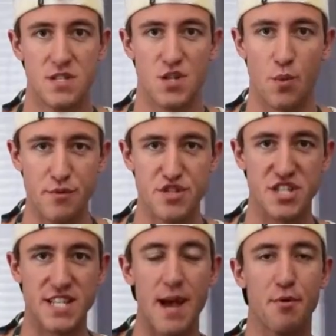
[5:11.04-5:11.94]
So we were
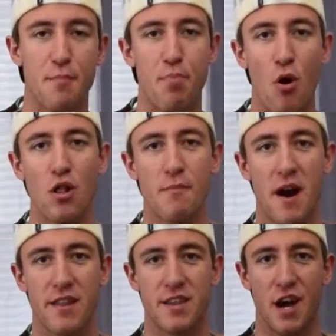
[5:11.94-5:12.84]
just able to pull them
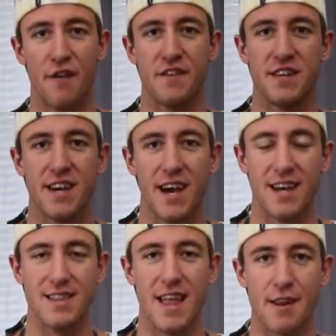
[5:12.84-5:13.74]
out of the oven
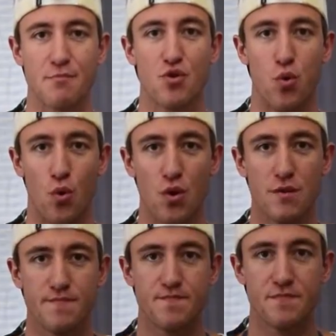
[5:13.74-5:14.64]
and let them
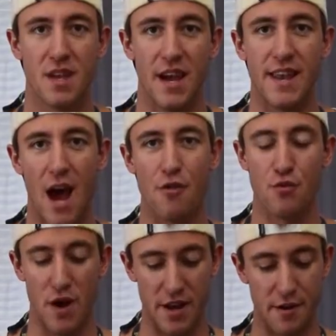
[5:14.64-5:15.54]
cool. And now they're
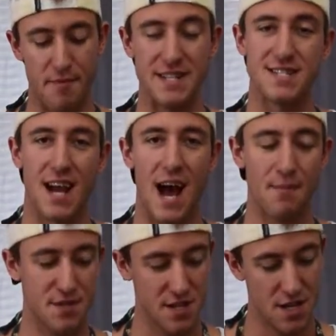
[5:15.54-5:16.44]
ready to be
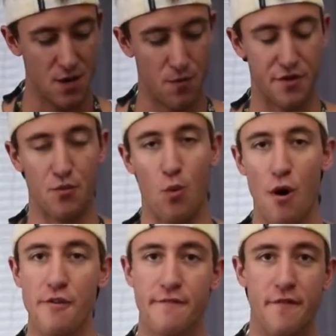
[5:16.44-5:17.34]
topped with your
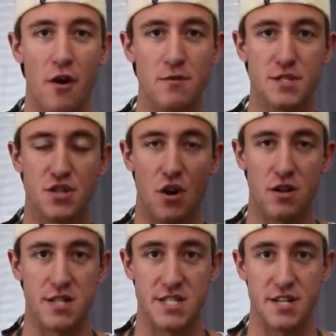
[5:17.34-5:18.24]
Walden Farms
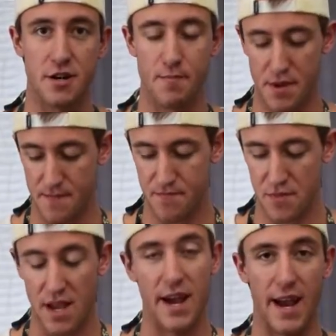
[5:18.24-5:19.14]
chocolate syrup
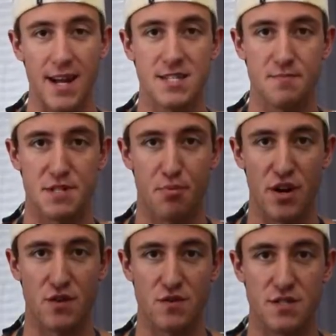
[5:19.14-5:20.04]
and some
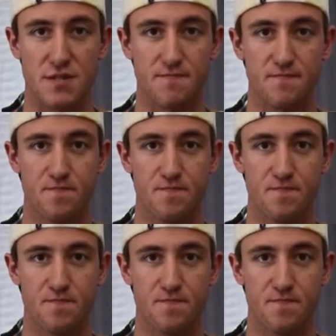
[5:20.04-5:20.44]
sprinkles.